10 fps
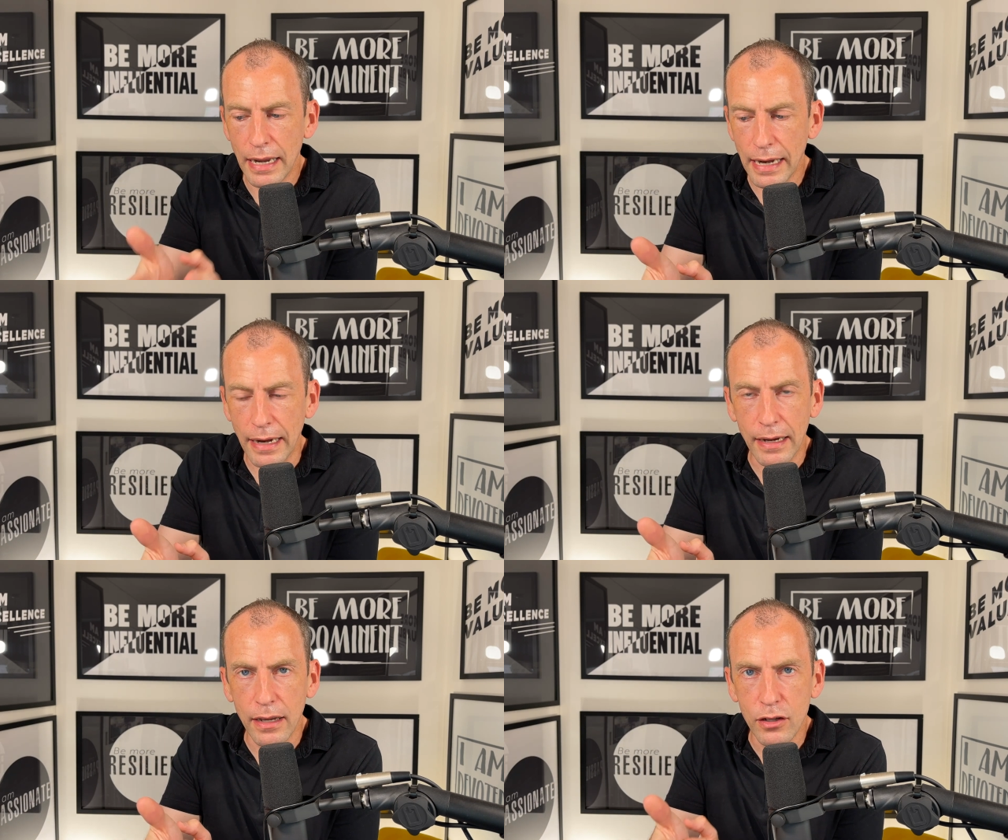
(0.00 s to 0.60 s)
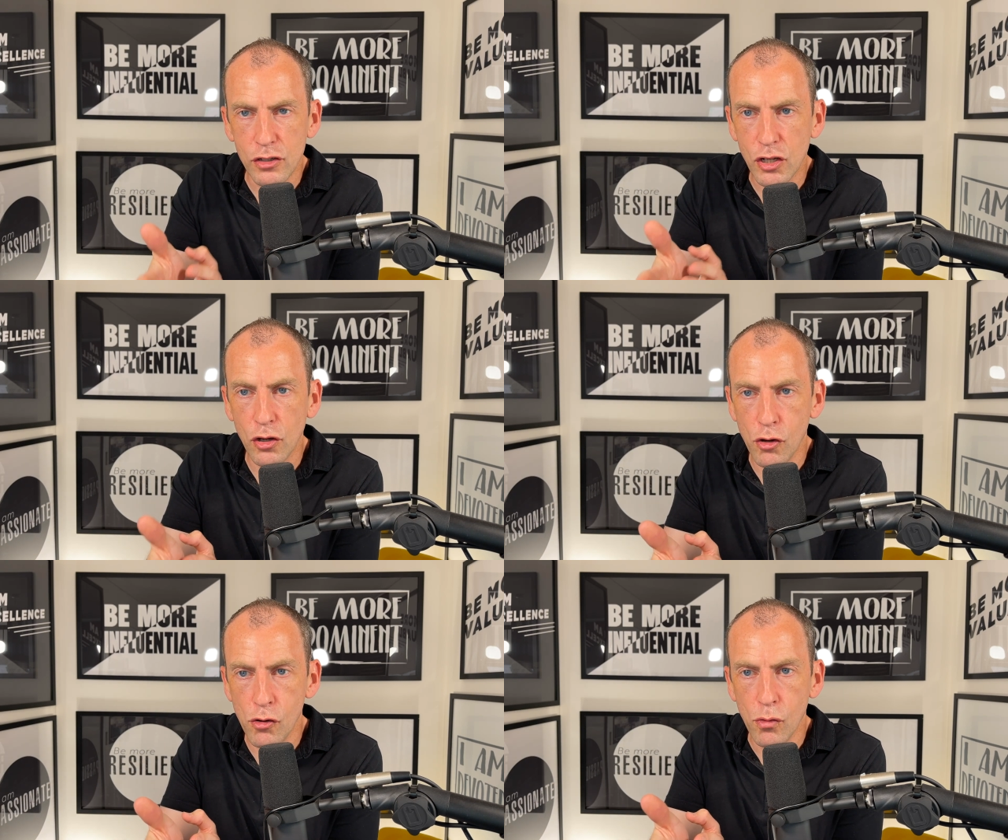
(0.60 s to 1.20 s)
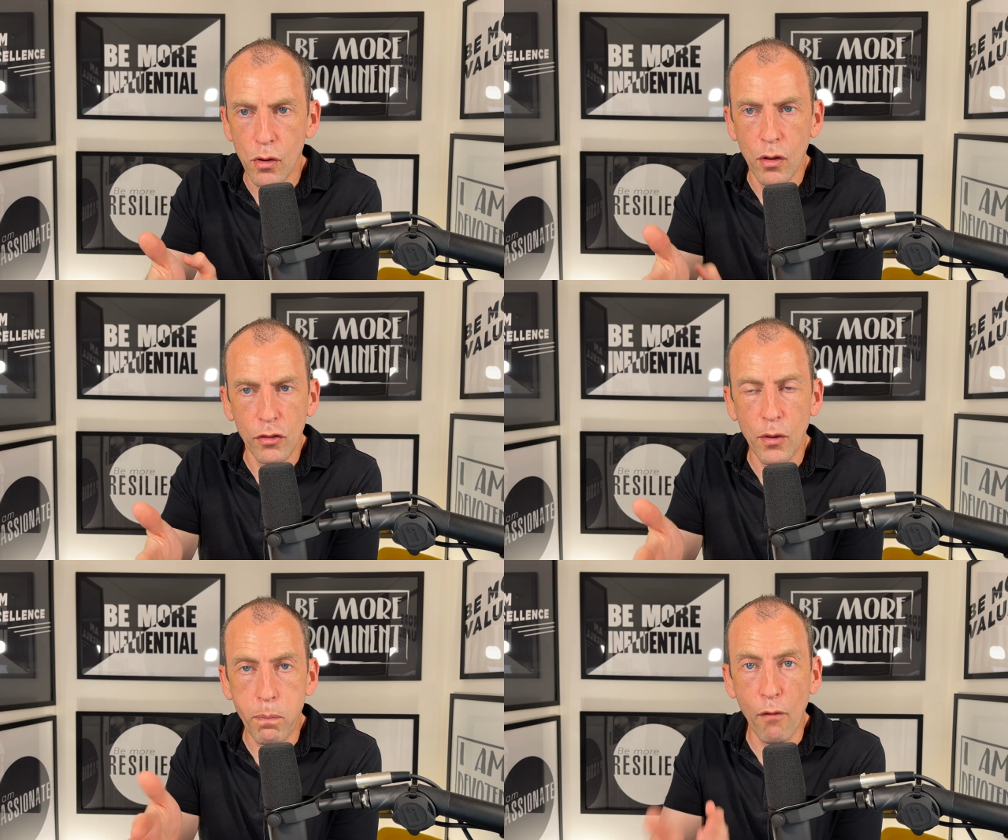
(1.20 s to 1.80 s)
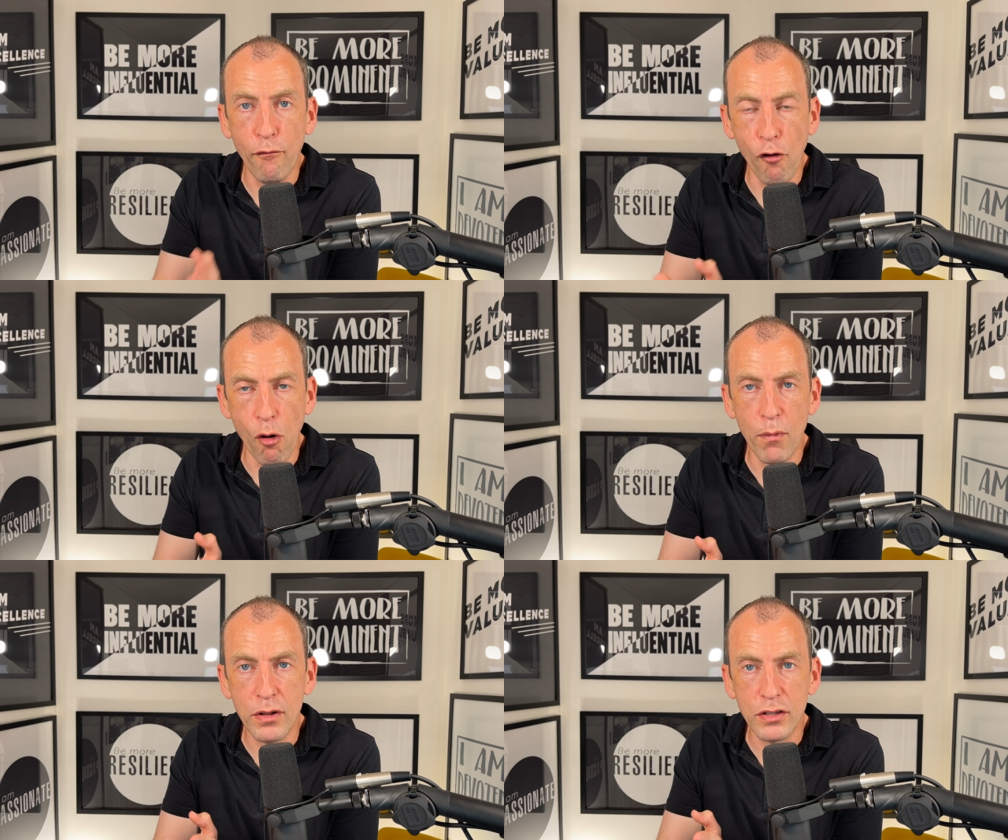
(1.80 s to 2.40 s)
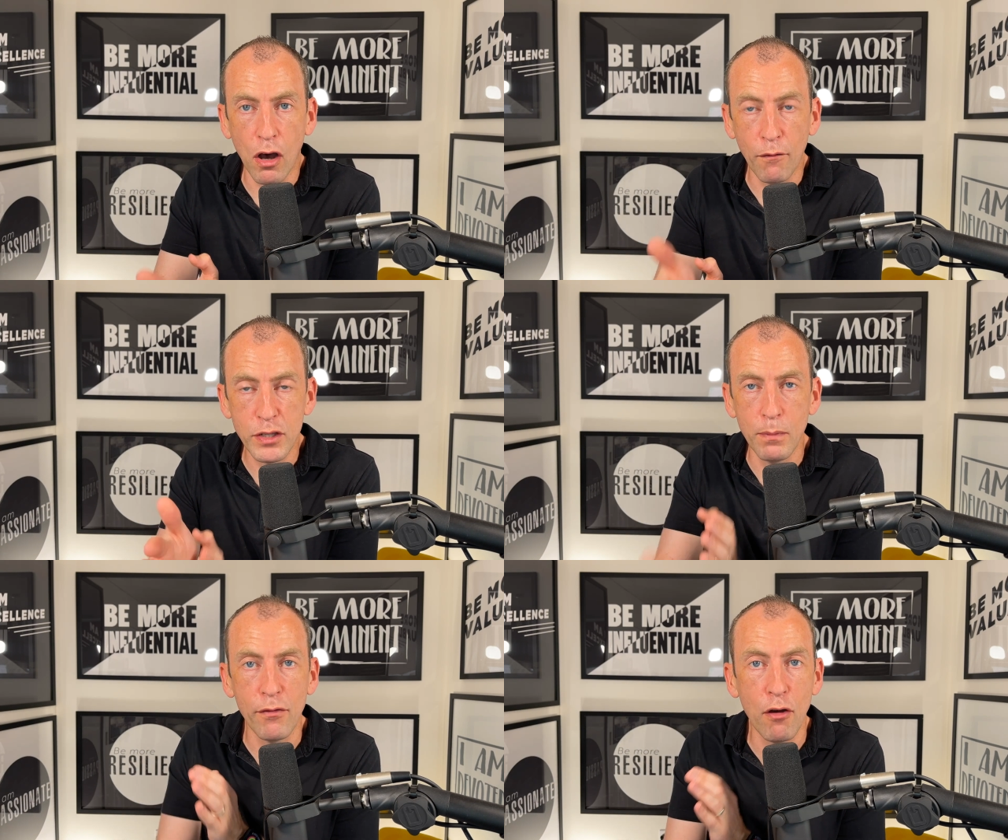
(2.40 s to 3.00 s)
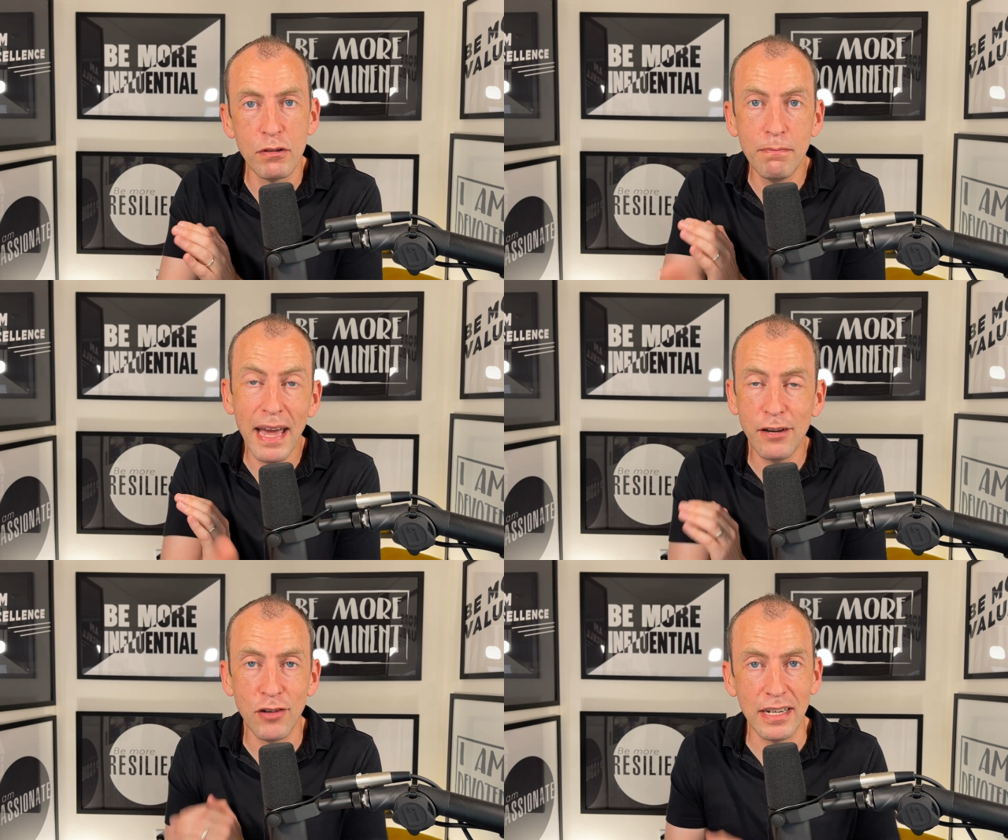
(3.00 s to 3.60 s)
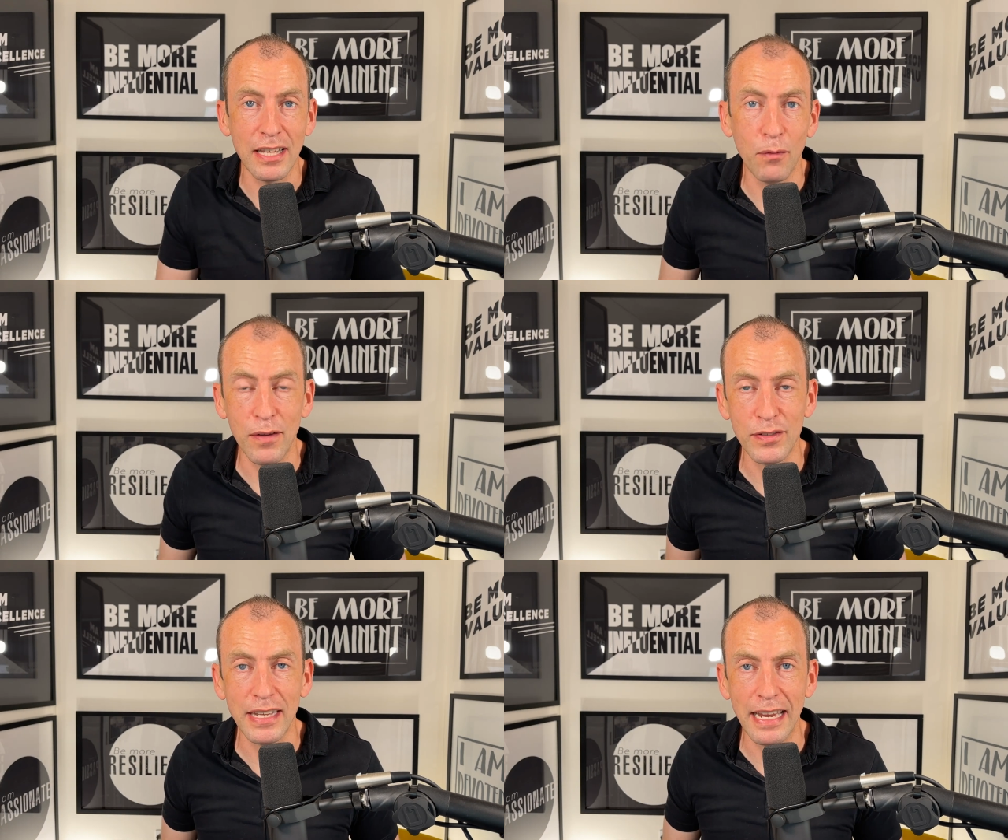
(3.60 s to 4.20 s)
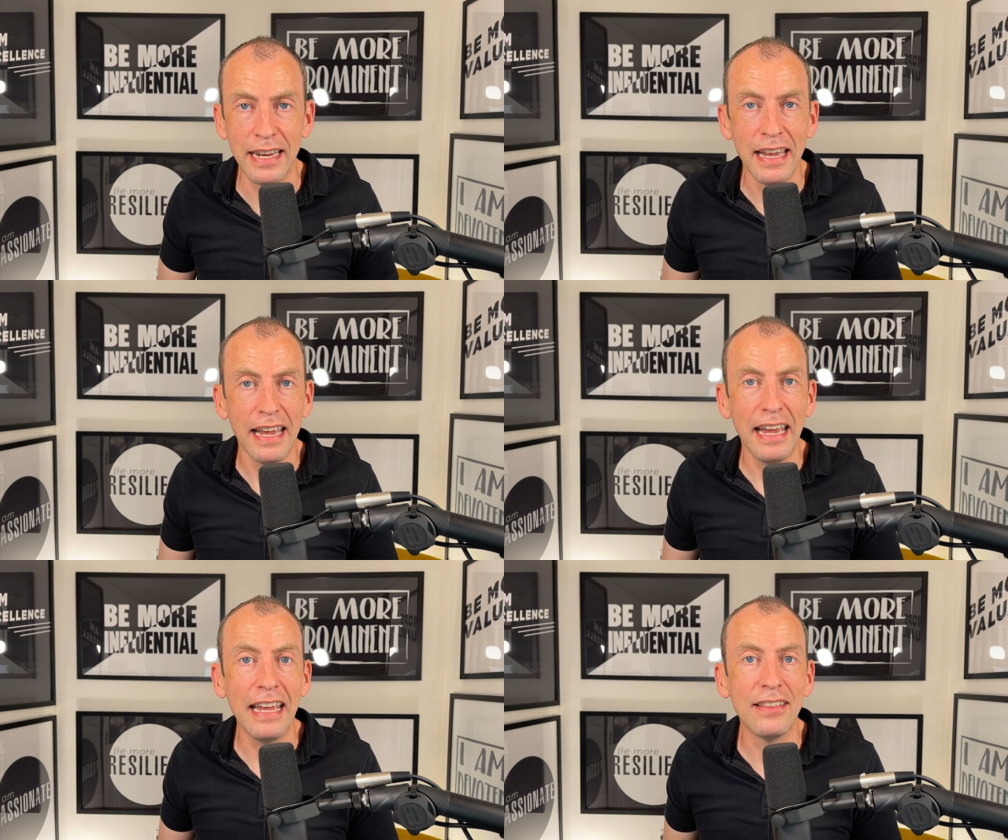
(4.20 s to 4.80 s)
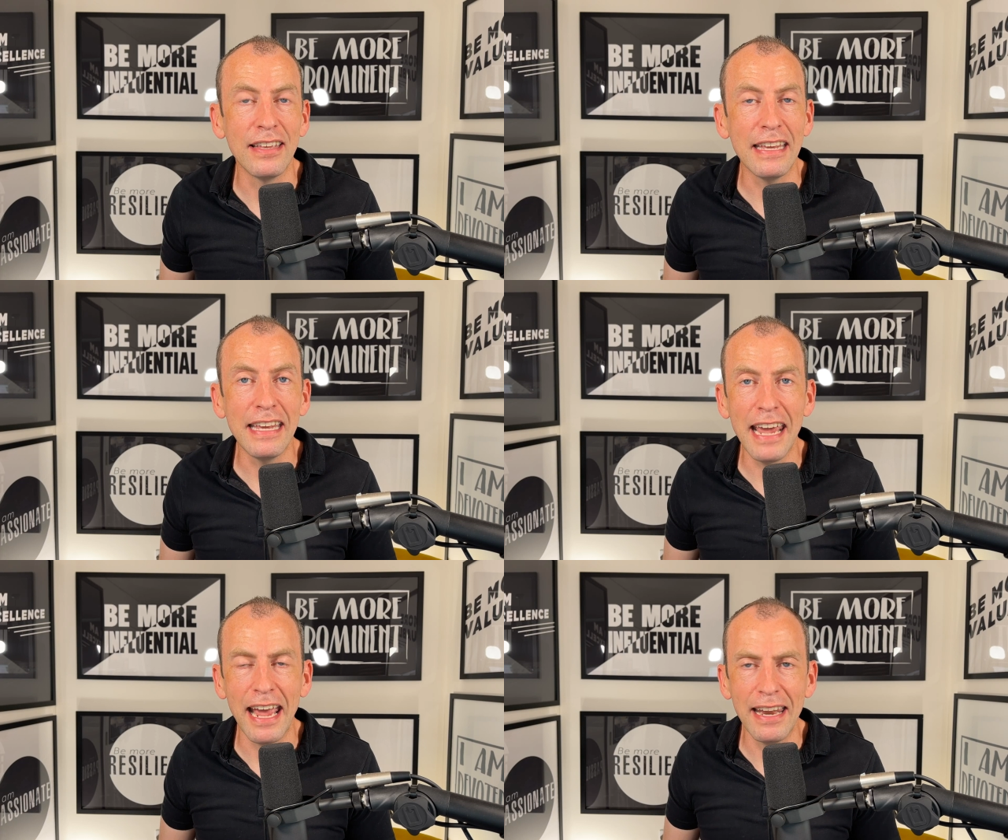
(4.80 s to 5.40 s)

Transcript: link to the performance of some of those metrics that we've seen in the year.